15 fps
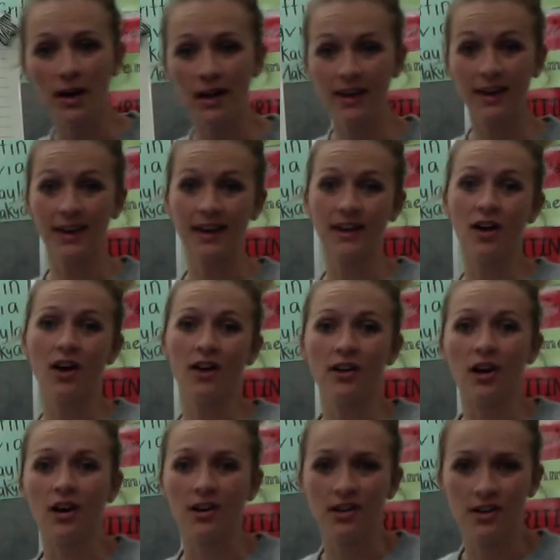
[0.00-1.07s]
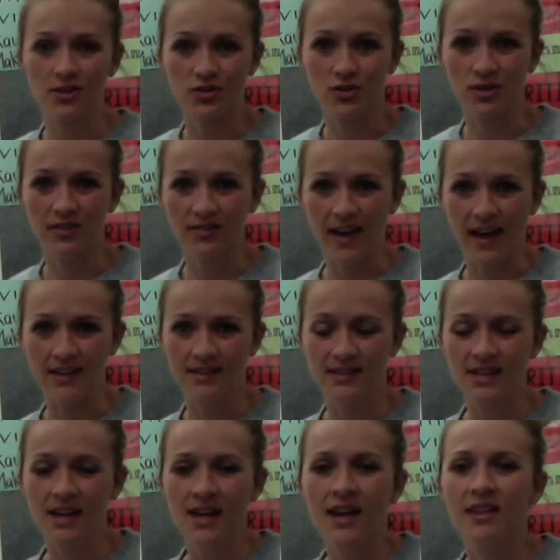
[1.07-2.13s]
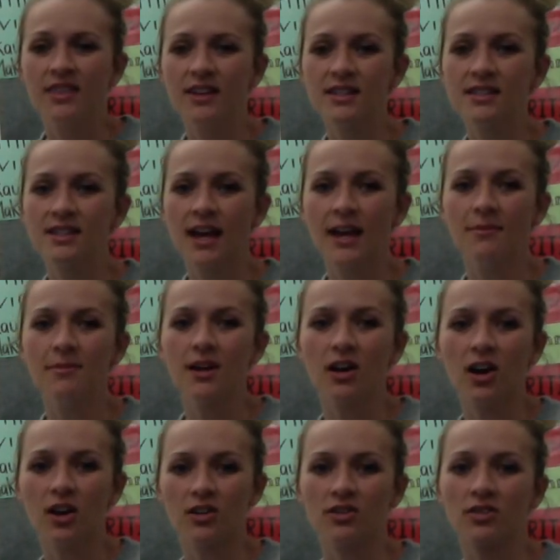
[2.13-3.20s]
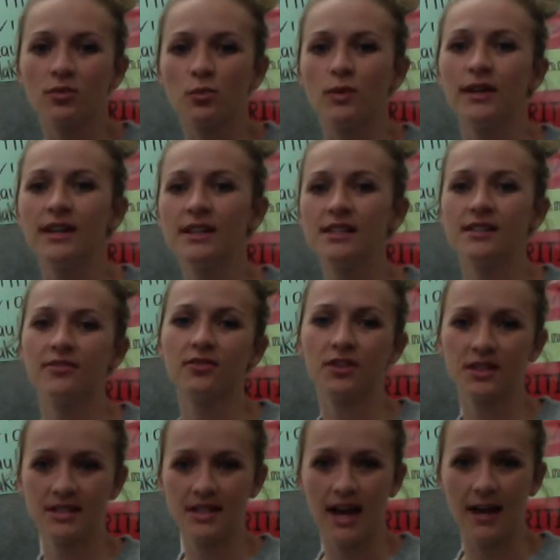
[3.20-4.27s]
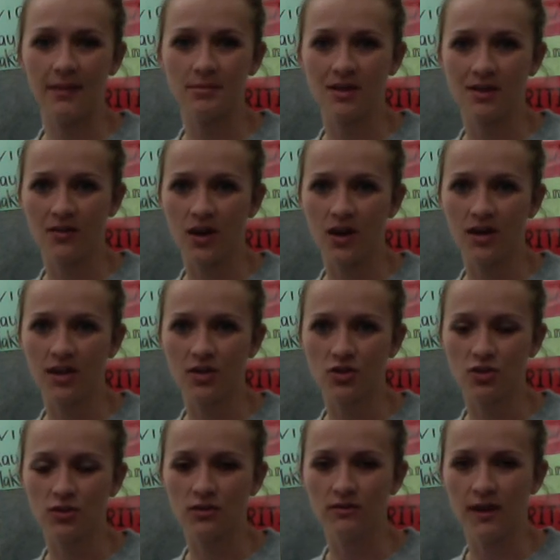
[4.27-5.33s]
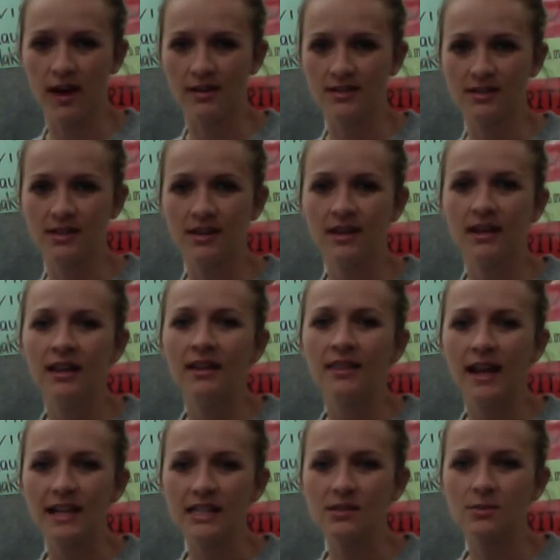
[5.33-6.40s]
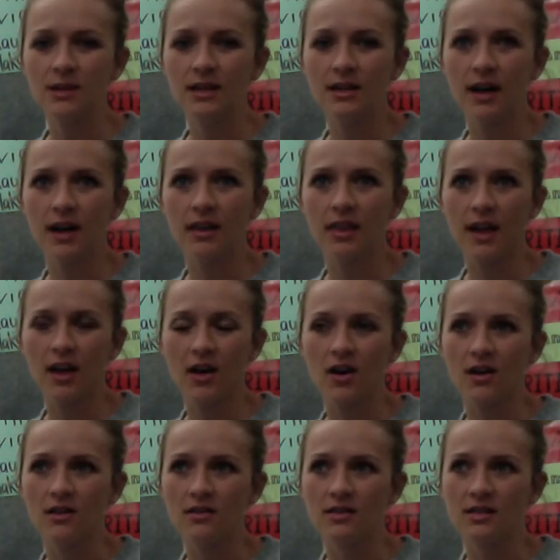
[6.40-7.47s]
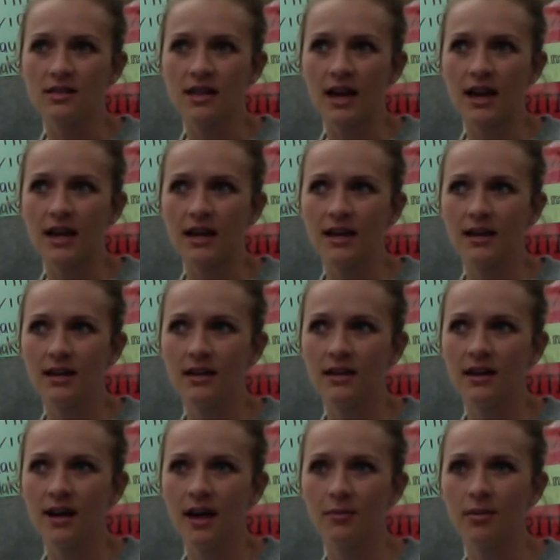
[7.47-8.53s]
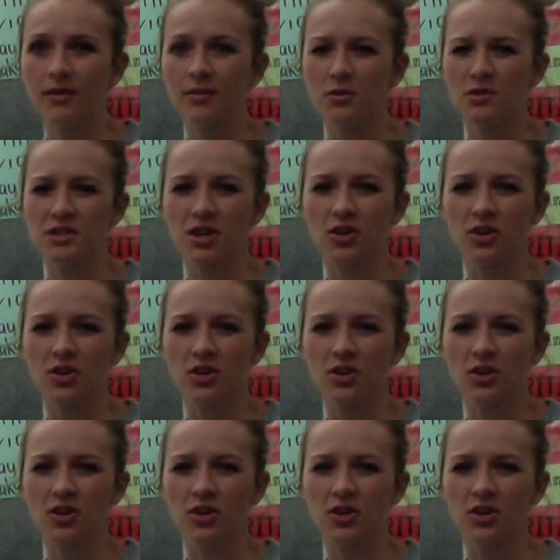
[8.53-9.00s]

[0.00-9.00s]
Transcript: again on R-controlled vowels. This time there are 3 different types of R-controlled vowels. Last week they all said, I believe it was